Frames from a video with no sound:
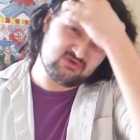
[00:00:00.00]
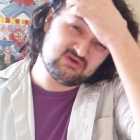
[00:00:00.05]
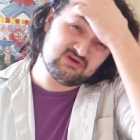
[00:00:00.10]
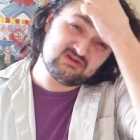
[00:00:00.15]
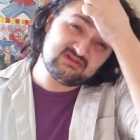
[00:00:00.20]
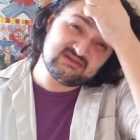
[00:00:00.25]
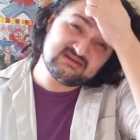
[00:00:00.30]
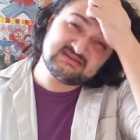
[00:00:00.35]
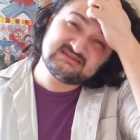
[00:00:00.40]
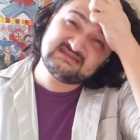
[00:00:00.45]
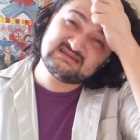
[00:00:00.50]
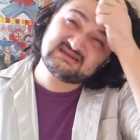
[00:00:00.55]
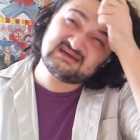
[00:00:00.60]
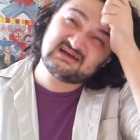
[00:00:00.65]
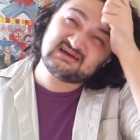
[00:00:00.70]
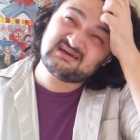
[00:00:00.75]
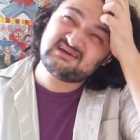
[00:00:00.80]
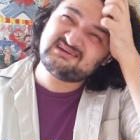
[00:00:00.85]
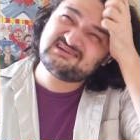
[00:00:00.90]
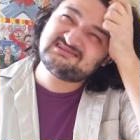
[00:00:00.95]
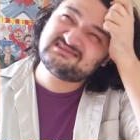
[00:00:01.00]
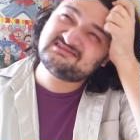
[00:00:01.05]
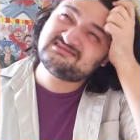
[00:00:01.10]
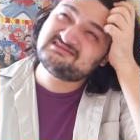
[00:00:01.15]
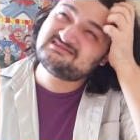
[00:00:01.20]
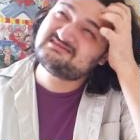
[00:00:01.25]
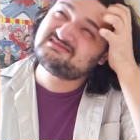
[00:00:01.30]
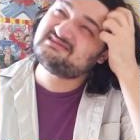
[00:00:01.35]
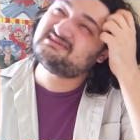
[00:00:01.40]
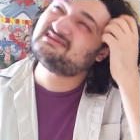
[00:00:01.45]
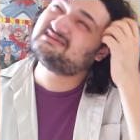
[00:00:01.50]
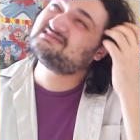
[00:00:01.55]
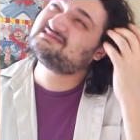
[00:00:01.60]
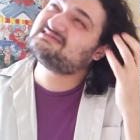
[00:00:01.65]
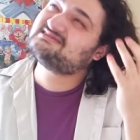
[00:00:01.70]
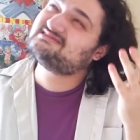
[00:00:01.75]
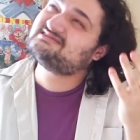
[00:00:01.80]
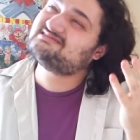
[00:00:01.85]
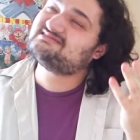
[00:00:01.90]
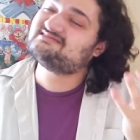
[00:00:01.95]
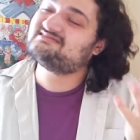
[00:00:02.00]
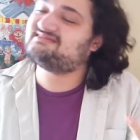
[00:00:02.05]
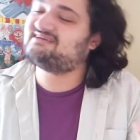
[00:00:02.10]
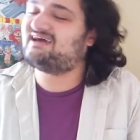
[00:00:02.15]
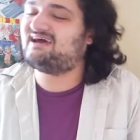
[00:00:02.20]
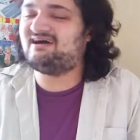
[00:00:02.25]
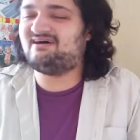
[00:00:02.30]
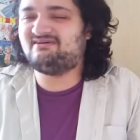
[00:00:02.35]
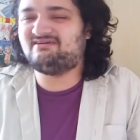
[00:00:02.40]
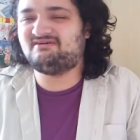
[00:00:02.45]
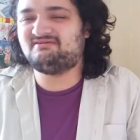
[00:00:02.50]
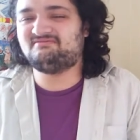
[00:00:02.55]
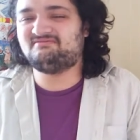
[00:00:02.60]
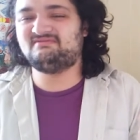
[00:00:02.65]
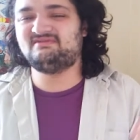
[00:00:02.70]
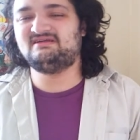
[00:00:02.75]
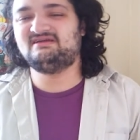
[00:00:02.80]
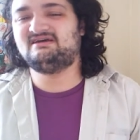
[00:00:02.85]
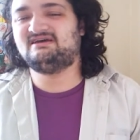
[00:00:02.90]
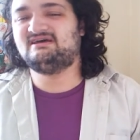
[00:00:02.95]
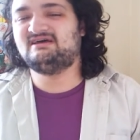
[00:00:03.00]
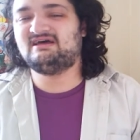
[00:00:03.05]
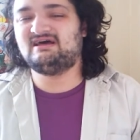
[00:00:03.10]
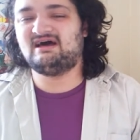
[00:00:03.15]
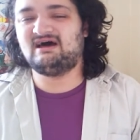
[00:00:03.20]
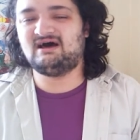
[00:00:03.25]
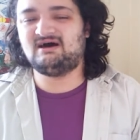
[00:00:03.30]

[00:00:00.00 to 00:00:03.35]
realistic, I guess? Is it? Yeah, I don't know.